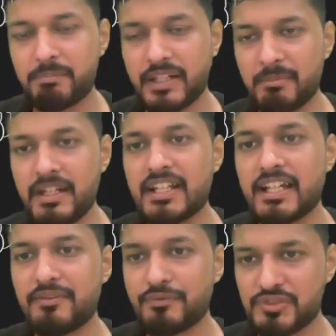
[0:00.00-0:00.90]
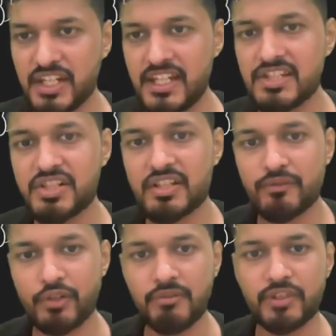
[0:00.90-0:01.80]
the permit have changed
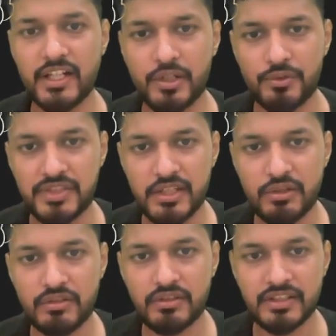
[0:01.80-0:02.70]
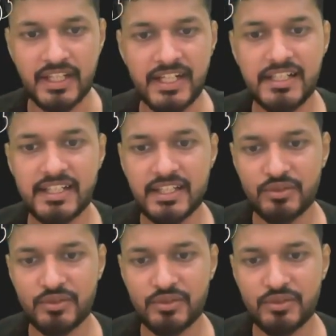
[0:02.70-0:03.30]
from 1 to 0, right?